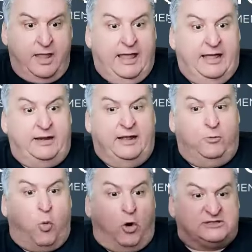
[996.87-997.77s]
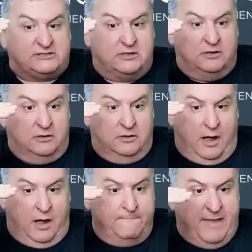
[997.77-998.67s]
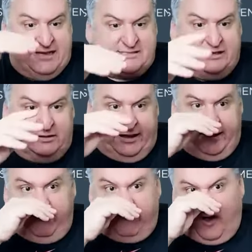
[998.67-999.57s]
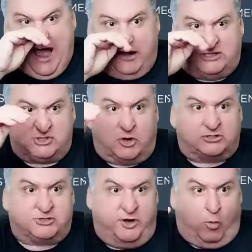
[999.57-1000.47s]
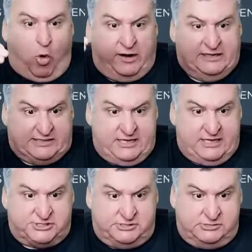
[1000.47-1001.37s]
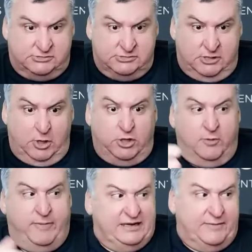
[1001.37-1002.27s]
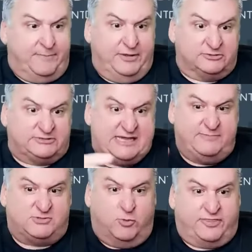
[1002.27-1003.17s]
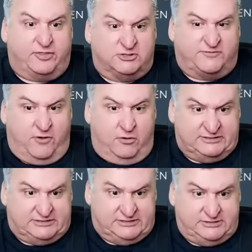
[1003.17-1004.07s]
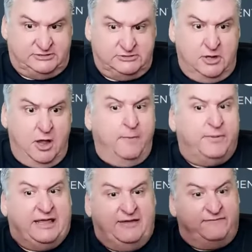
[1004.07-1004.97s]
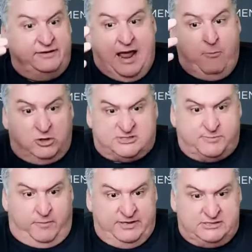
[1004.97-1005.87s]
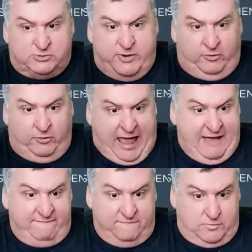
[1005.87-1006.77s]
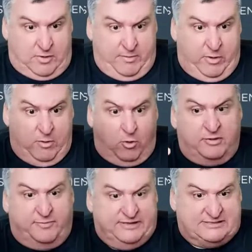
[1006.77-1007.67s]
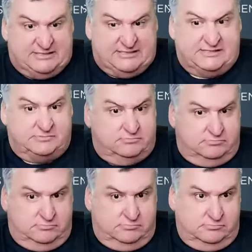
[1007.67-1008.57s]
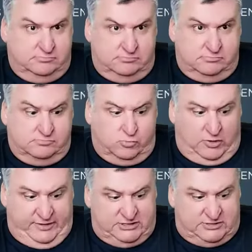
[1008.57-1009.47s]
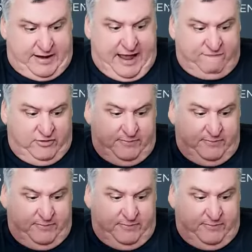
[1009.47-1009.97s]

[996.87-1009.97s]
It works amazingly for how to structure your organization. You begin to build teams with those focuses. But and we're a small business, we work with businesses, really just about every